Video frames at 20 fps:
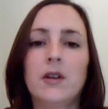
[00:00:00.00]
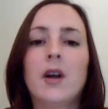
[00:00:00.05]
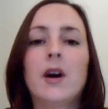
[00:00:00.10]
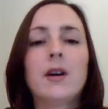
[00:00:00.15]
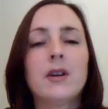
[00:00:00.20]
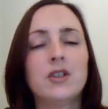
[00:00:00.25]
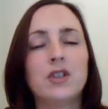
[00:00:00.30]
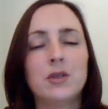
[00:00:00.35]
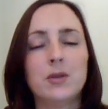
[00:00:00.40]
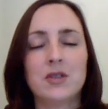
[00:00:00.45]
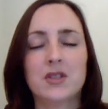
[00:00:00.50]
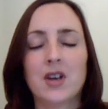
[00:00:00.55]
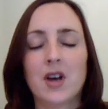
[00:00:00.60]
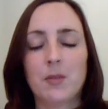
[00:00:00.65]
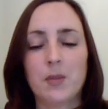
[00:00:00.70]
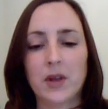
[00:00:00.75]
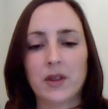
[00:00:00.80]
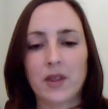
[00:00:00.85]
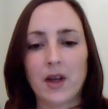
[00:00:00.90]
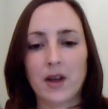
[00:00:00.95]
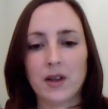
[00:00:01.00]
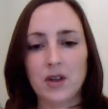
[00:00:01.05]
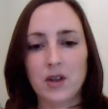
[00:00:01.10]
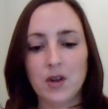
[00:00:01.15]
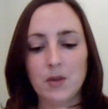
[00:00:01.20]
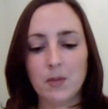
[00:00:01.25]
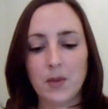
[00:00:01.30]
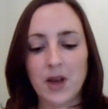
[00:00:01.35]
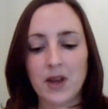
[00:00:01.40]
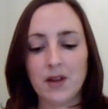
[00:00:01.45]
Now, as you were tapping that,
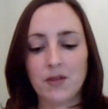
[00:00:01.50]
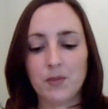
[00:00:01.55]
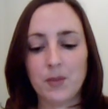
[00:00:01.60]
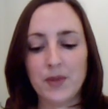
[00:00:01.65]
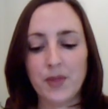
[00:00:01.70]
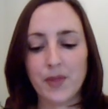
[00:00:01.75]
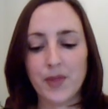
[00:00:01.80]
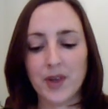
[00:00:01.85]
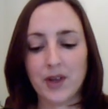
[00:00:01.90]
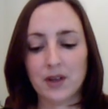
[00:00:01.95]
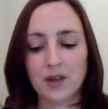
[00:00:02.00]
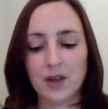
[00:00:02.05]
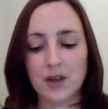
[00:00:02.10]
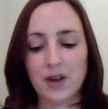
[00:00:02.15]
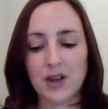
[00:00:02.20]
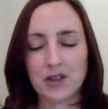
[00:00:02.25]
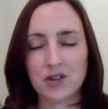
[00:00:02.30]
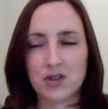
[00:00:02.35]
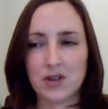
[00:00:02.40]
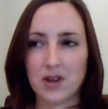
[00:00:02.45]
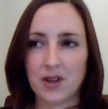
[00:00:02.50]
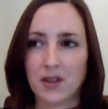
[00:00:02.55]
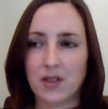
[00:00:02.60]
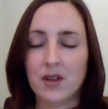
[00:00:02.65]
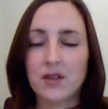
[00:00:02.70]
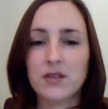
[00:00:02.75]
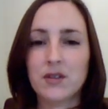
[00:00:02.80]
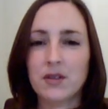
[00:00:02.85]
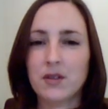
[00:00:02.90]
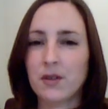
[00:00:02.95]
you may have been thinking, actually,
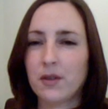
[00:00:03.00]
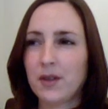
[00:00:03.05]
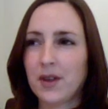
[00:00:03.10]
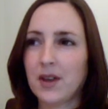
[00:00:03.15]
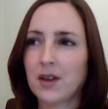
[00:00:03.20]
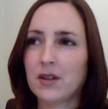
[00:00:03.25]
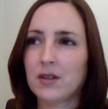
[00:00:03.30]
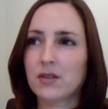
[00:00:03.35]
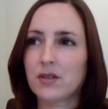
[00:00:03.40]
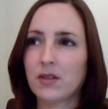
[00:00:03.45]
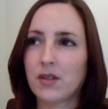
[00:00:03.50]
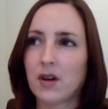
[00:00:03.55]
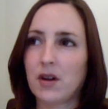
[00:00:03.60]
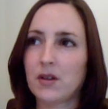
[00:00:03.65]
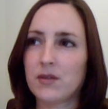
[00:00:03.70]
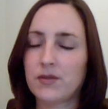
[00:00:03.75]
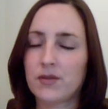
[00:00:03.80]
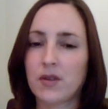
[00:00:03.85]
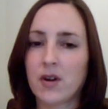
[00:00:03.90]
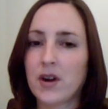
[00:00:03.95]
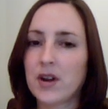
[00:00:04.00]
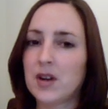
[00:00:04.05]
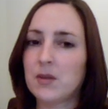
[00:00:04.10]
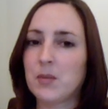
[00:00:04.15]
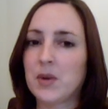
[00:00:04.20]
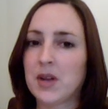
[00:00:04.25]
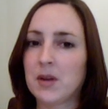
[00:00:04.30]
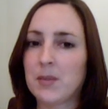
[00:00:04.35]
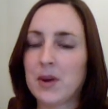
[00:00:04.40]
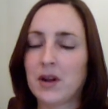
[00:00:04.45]
there's other things that
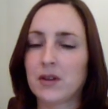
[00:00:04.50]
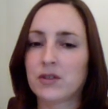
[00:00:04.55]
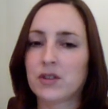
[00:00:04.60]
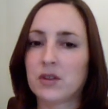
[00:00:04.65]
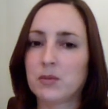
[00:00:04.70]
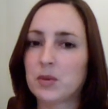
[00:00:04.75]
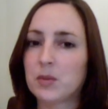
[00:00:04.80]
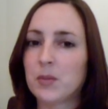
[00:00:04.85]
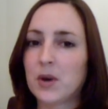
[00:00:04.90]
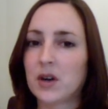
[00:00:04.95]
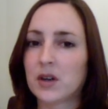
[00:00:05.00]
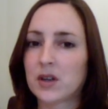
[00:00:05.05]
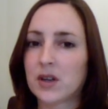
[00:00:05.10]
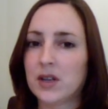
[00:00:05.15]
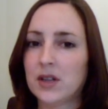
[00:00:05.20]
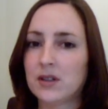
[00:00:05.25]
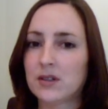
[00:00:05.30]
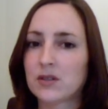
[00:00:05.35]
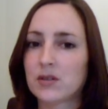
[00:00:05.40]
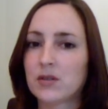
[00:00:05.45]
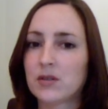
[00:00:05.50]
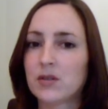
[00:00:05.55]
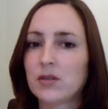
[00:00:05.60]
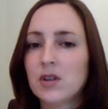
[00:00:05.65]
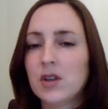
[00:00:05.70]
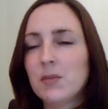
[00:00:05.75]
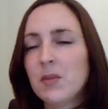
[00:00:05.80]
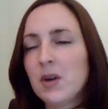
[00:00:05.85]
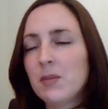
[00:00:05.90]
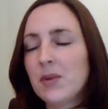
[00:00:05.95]
frighten me about supermarkets.
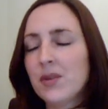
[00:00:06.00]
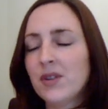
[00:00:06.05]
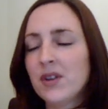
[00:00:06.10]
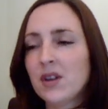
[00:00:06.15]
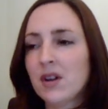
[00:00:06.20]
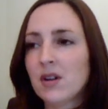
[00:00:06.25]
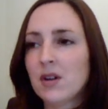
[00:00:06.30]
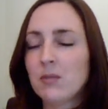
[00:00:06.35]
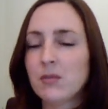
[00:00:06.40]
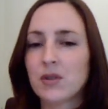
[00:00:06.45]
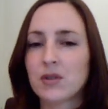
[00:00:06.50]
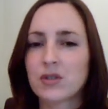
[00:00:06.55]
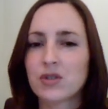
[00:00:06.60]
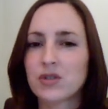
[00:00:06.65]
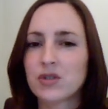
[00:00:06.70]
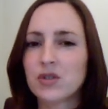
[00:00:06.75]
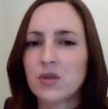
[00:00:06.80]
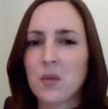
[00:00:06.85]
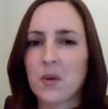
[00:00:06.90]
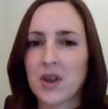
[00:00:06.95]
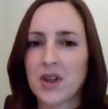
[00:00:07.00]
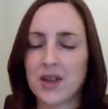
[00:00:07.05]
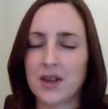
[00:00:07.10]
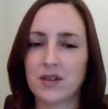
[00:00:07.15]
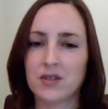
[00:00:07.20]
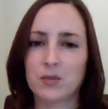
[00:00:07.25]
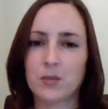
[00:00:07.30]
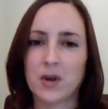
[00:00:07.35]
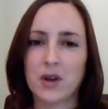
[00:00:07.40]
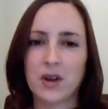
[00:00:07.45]
Or you might be thinking, I'm not sure what it
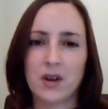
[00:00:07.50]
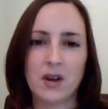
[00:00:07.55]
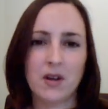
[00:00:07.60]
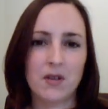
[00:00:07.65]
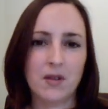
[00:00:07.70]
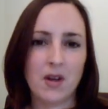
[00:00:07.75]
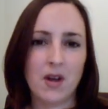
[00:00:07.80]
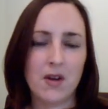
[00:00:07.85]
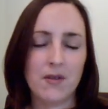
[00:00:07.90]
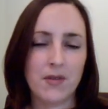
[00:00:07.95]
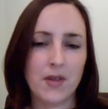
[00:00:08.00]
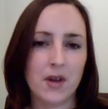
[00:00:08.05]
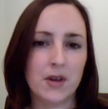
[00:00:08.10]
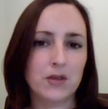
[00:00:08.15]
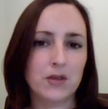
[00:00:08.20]
is, but I don't know if